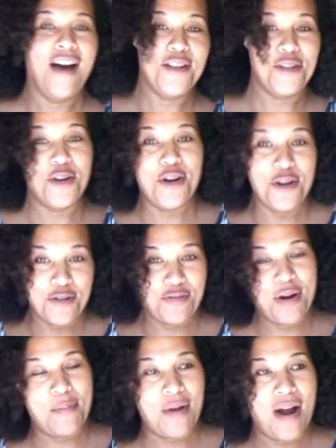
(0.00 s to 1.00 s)
a young
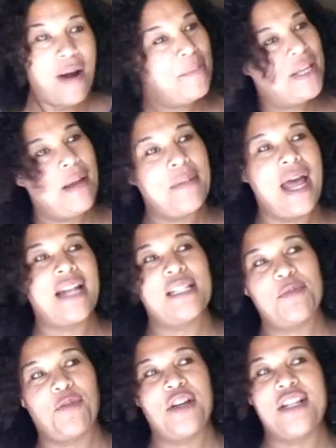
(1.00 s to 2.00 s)
grandma, I mean, I'm not a
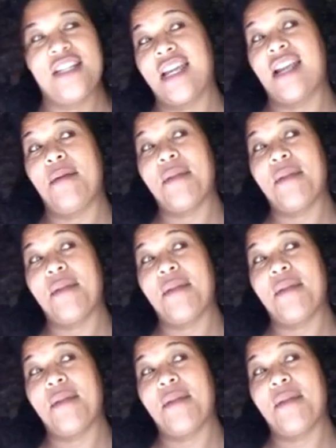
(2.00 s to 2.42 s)
spring chicken.